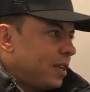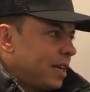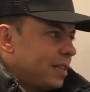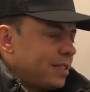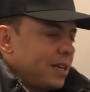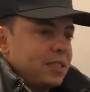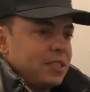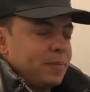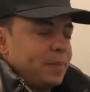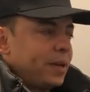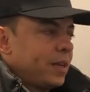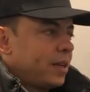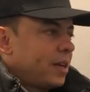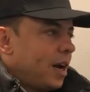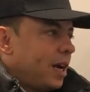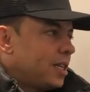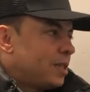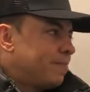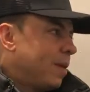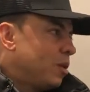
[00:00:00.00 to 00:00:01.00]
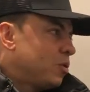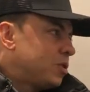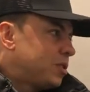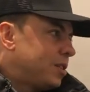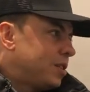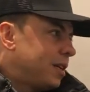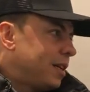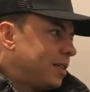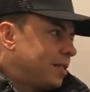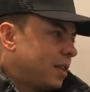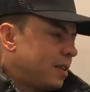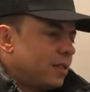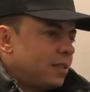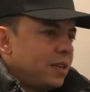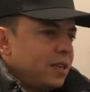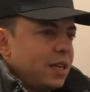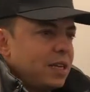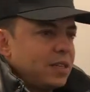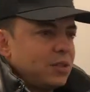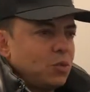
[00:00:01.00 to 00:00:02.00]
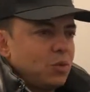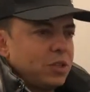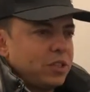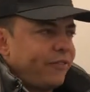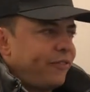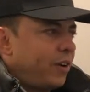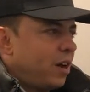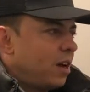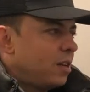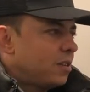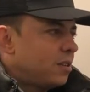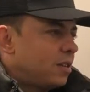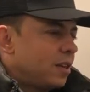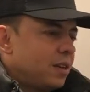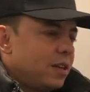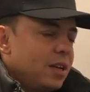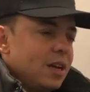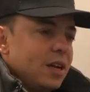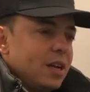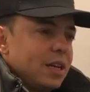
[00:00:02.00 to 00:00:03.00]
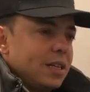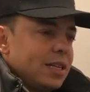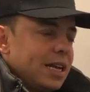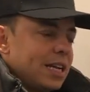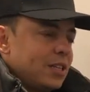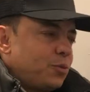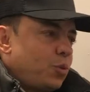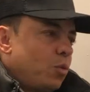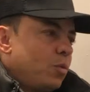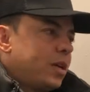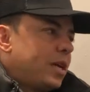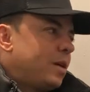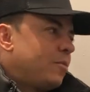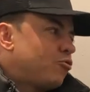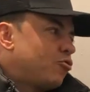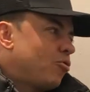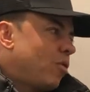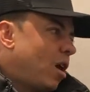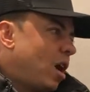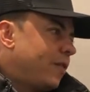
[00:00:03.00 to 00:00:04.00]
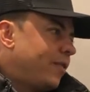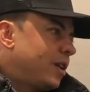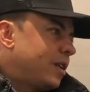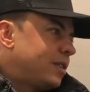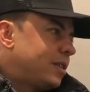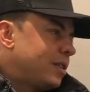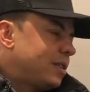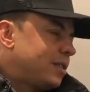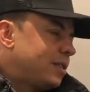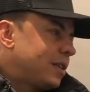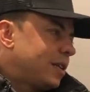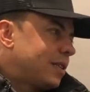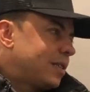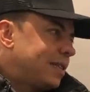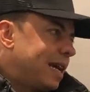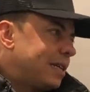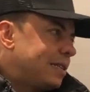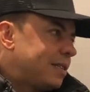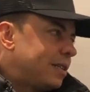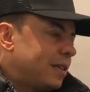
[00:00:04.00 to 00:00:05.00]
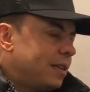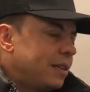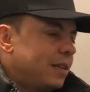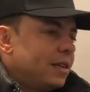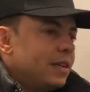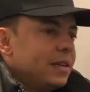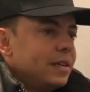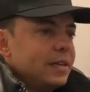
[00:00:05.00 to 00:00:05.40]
That tends to be the case most seasons, and there's always a first, and that's what we keep driving is its success. And